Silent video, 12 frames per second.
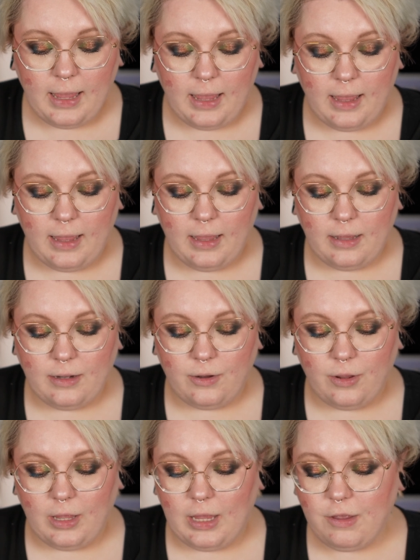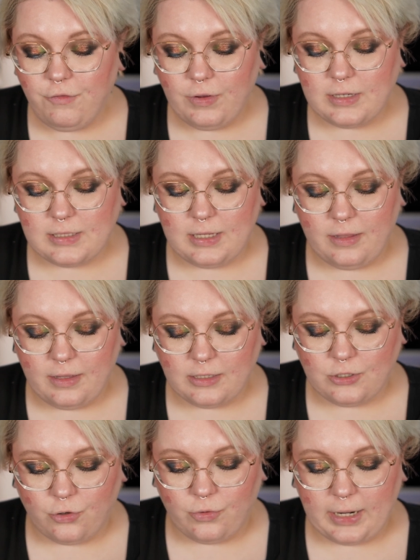and if I see
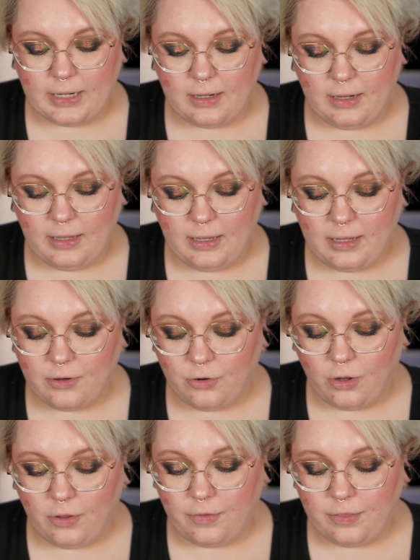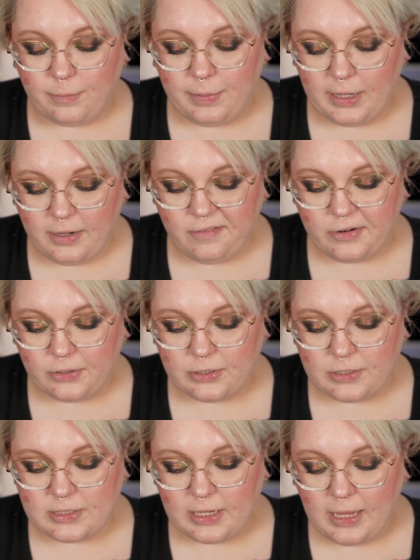that correctly here on the
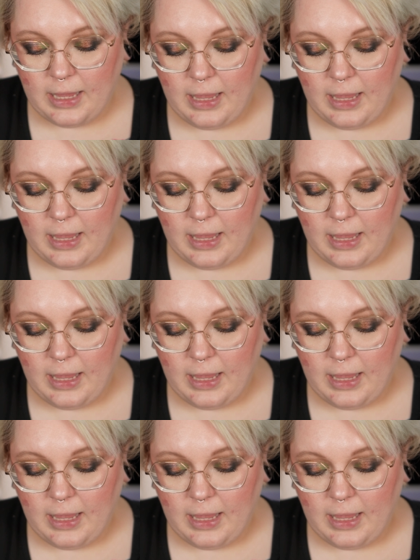pictures,